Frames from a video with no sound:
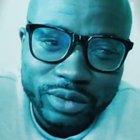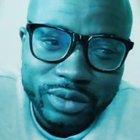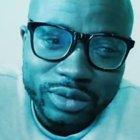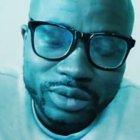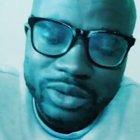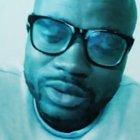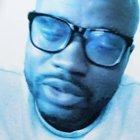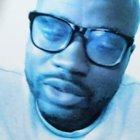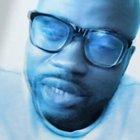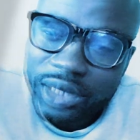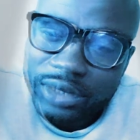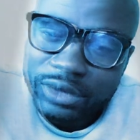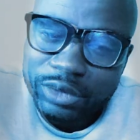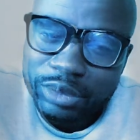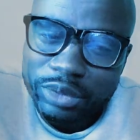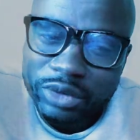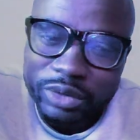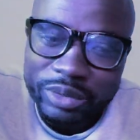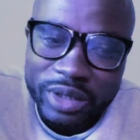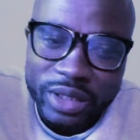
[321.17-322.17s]
You don't have to
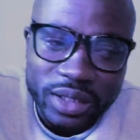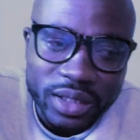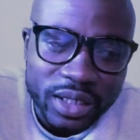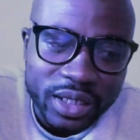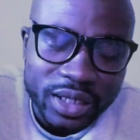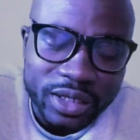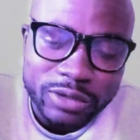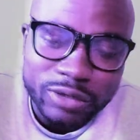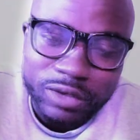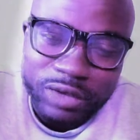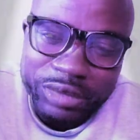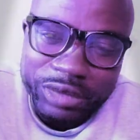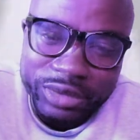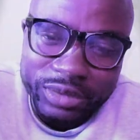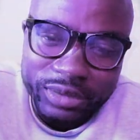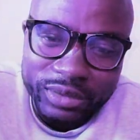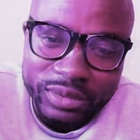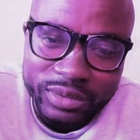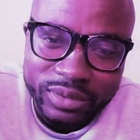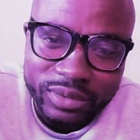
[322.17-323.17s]
put me down, woman.
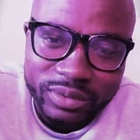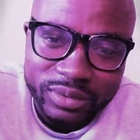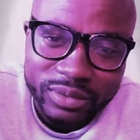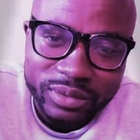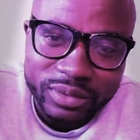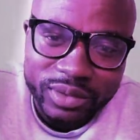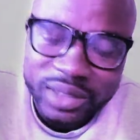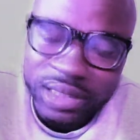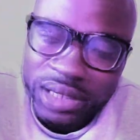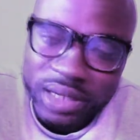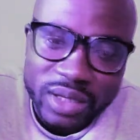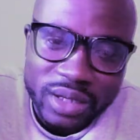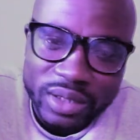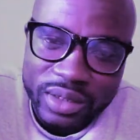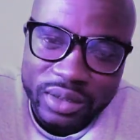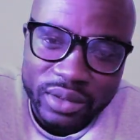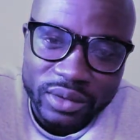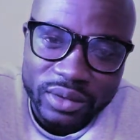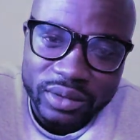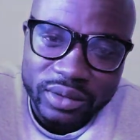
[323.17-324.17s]
Uh,
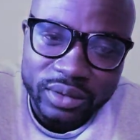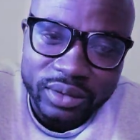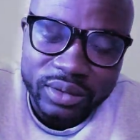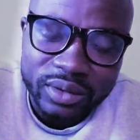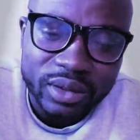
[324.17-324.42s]
you